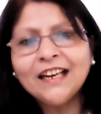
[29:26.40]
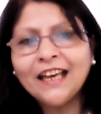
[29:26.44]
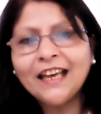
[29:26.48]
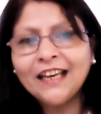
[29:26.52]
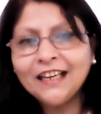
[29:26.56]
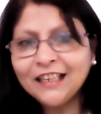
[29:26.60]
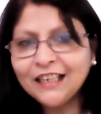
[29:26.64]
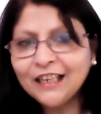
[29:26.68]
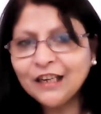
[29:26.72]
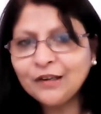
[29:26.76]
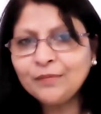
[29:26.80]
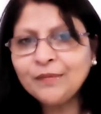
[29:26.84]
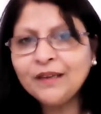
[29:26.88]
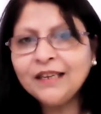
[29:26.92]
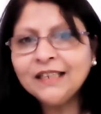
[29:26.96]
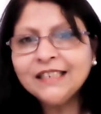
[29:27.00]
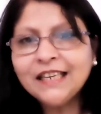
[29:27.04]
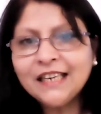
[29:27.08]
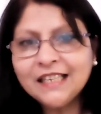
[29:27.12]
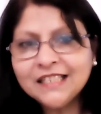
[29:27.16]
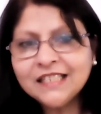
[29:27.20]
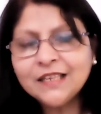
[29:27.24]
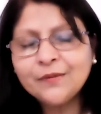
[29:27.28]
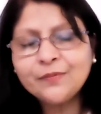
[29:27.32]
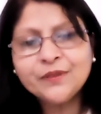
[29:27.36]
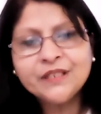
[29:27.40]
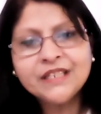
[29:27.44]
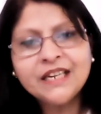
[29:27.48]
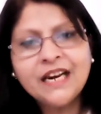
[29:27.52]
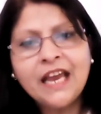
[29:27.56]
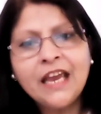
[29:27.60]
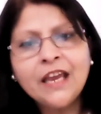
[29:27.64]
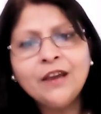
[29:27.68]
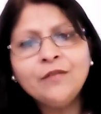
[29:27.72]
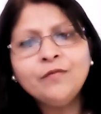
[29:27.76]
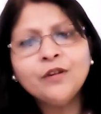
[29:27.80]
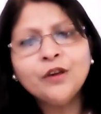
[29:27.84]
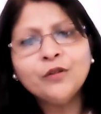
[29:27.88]
like, comment, and
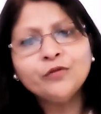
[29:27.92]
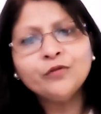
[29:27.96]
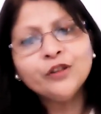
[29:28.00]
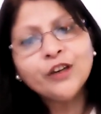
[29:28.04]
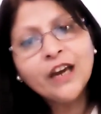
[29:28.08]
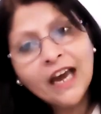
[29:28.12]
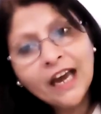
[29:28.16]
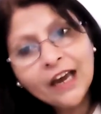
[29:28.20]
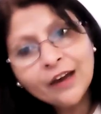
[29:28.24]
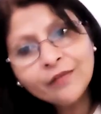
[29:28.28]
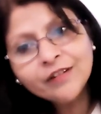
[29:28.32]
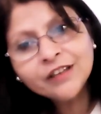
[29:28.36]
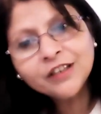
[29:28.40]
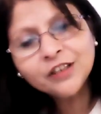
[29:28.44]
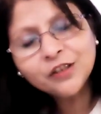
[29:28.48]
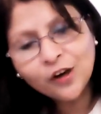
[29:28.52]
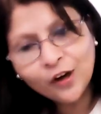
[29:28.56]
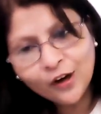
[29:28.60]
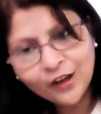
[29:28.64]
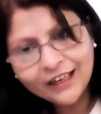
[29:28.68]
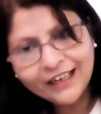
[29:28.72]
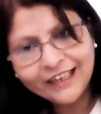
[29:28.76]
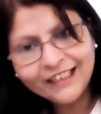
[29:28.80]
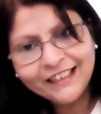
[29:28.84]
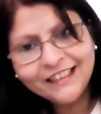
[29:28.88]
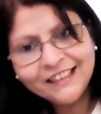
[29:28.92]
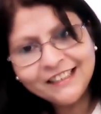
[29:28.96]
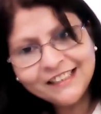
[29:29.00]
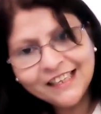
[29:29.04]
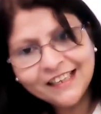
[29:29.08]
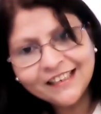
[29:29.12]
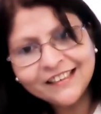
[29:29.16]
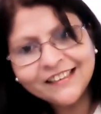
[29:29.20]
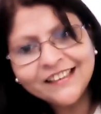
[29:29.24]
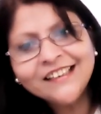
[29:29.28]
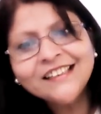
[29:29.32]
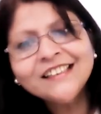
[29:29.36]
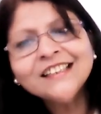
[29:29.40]
subscribe if you haven't already
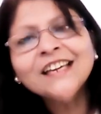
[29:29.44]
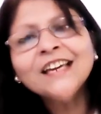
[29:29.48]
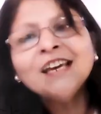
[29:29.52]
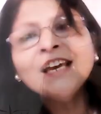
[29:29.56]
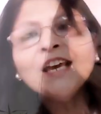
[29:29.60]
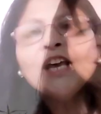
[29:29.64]
done it.